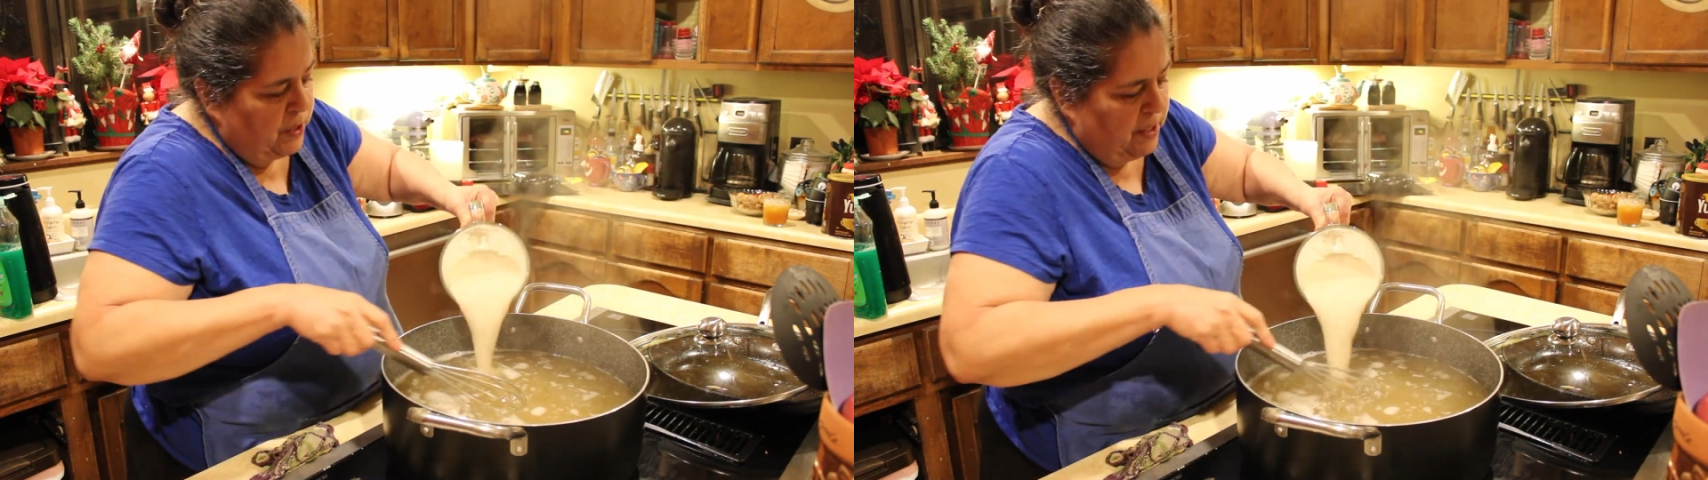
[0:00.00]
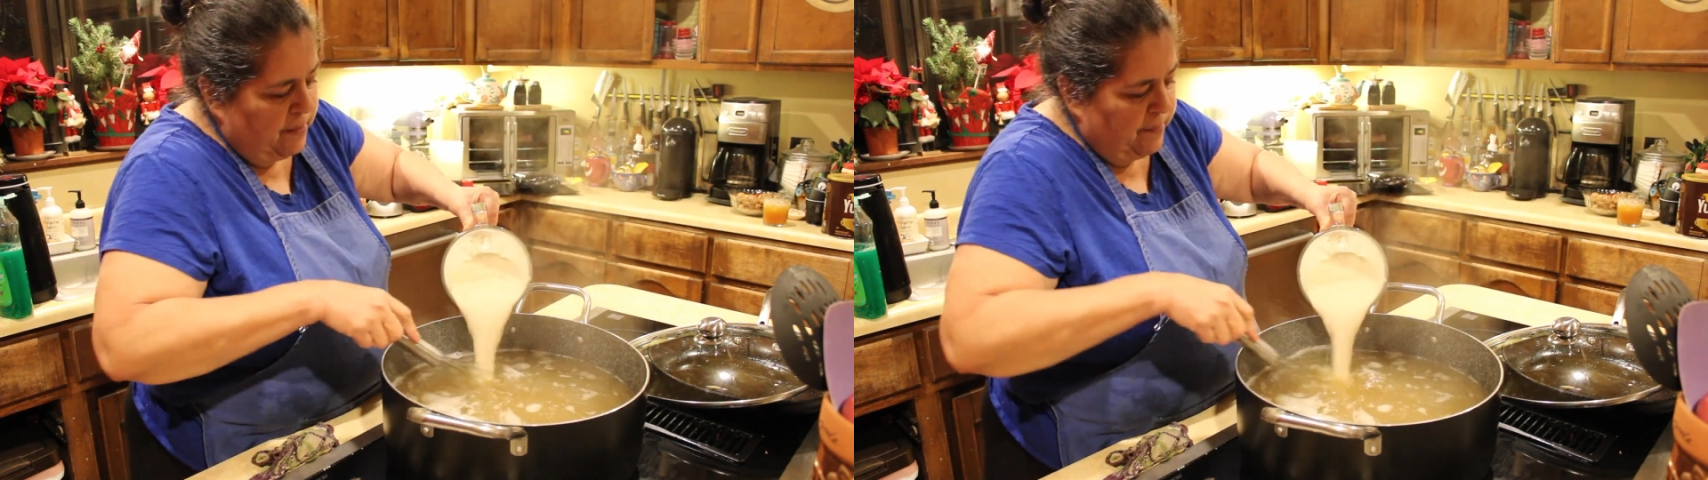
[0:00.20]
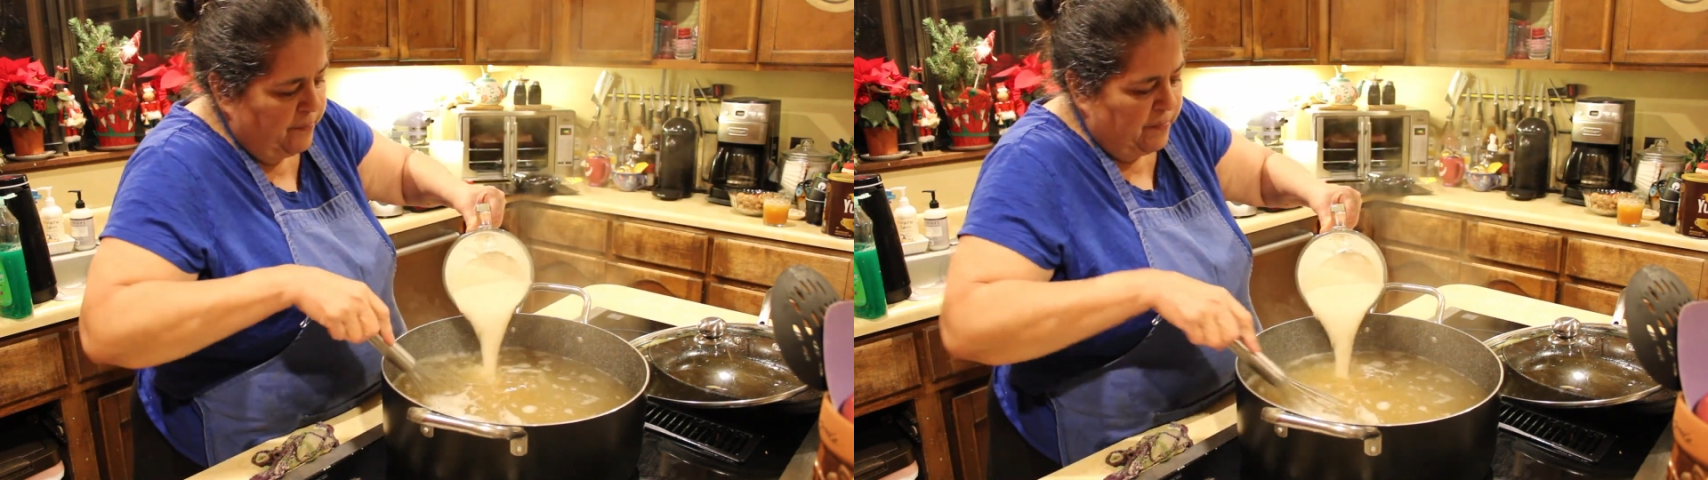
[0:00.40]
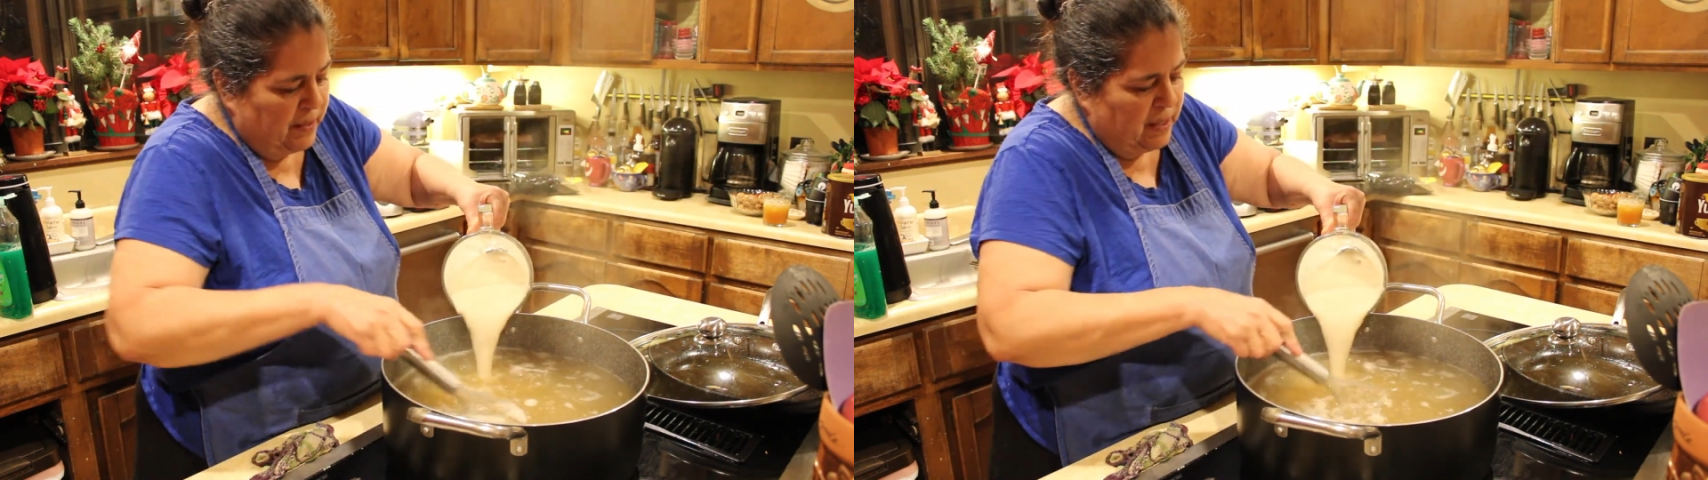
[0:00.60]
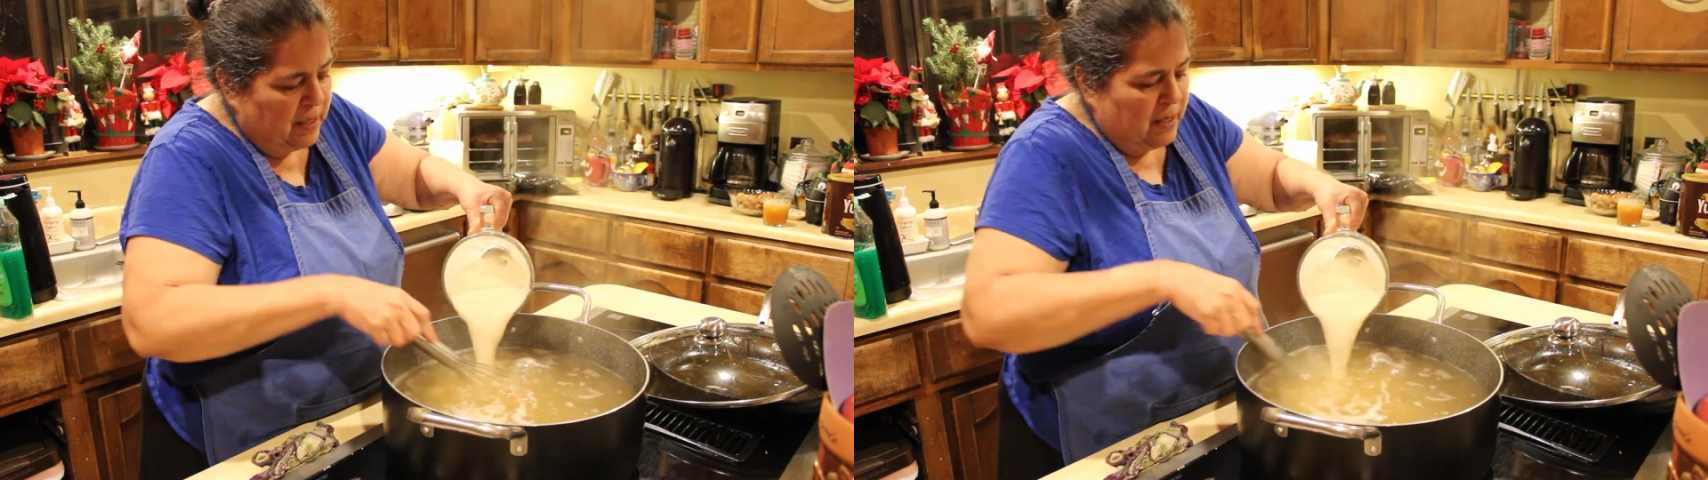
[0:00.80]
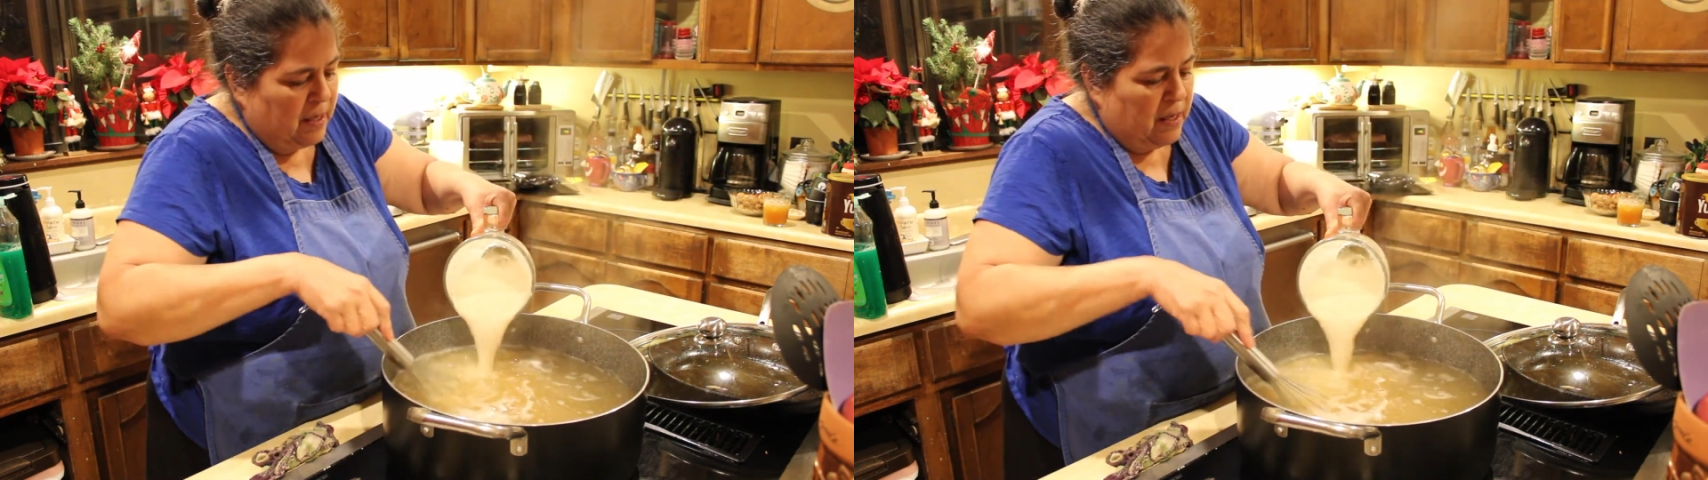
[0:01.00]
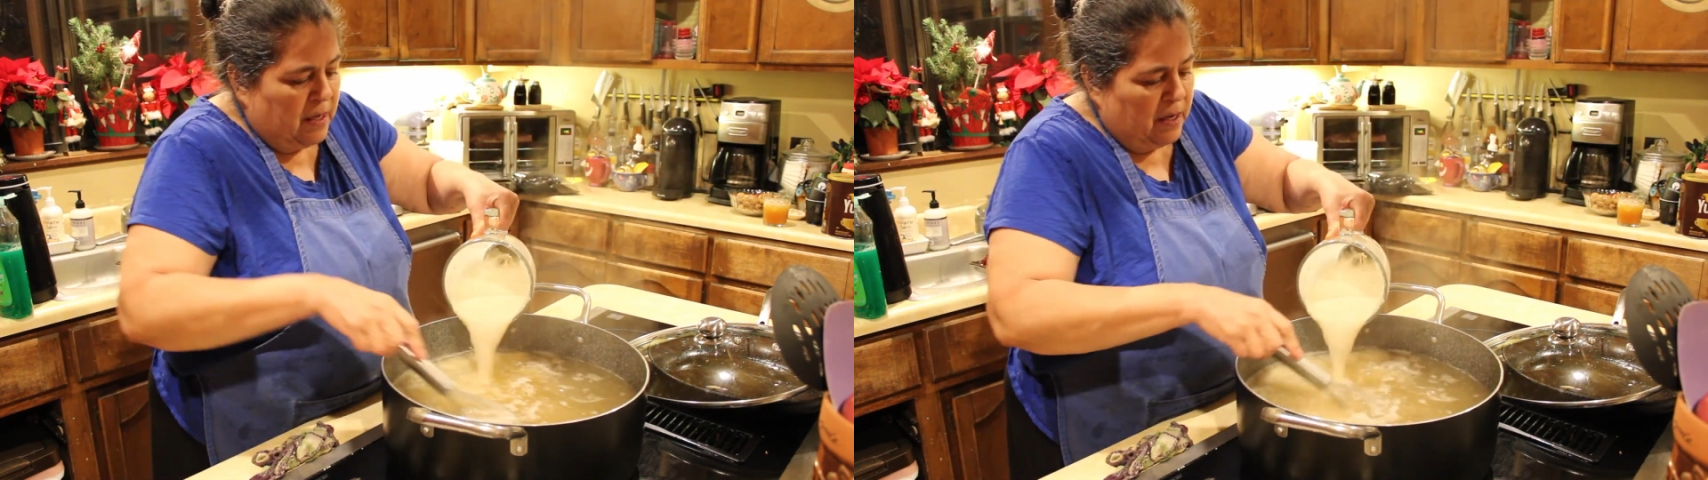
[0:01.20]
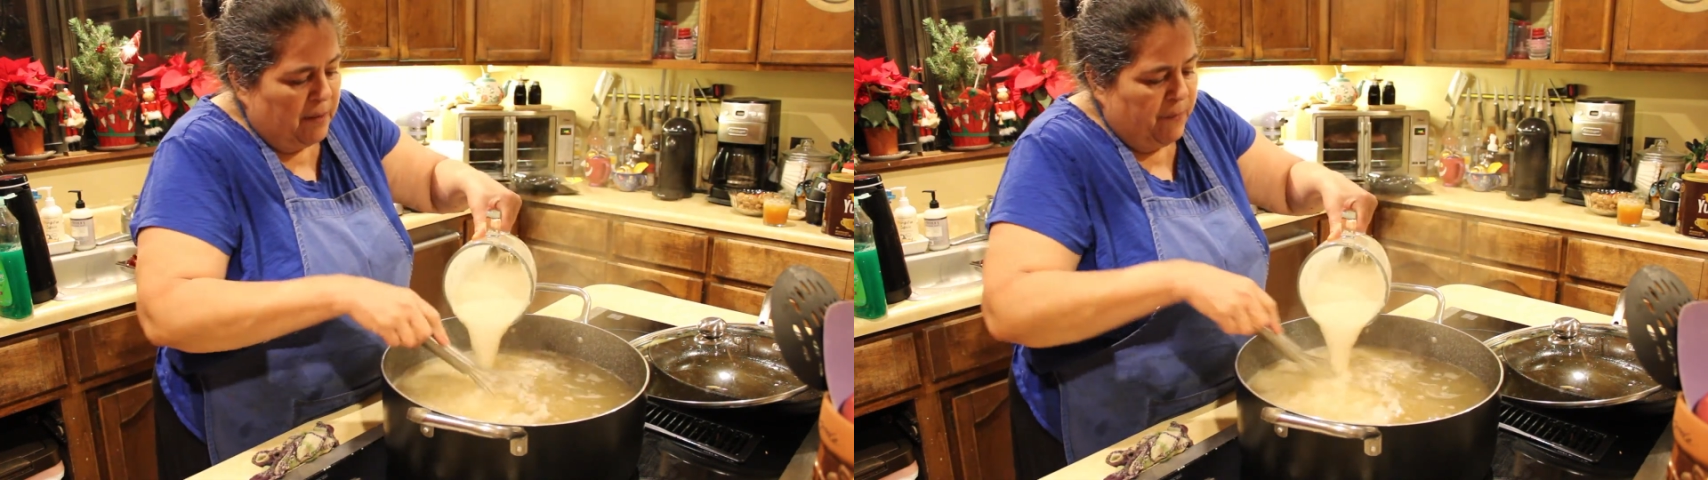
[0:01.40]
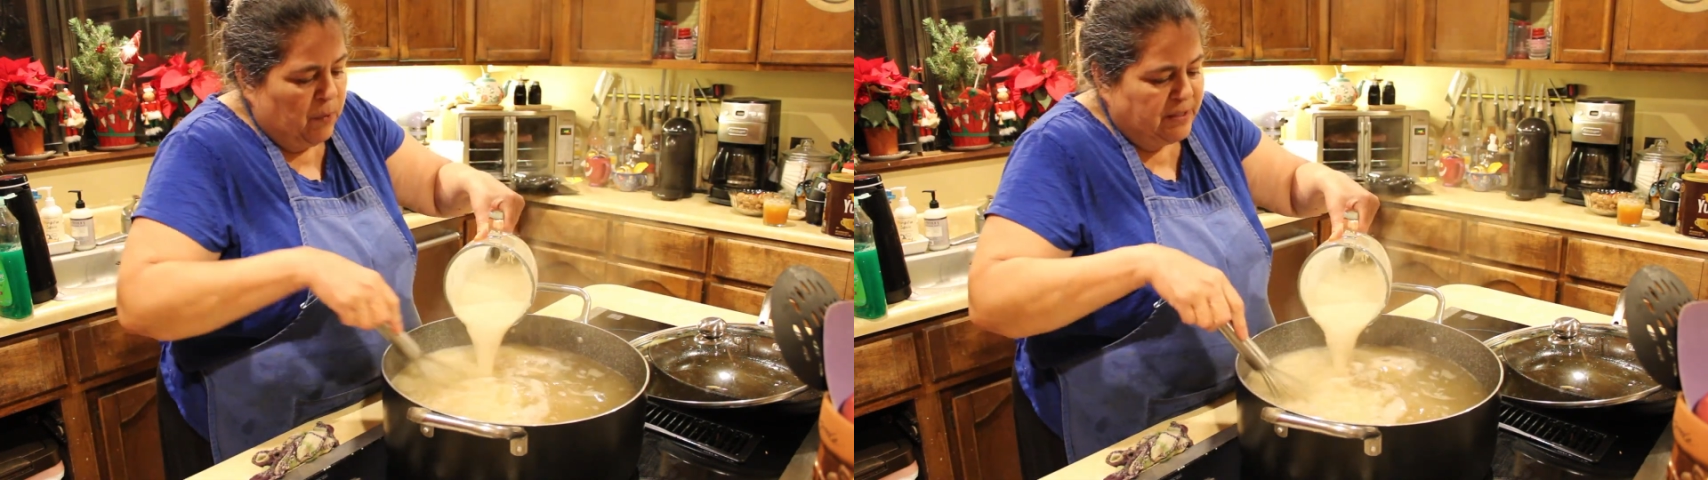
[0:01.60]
it. I'm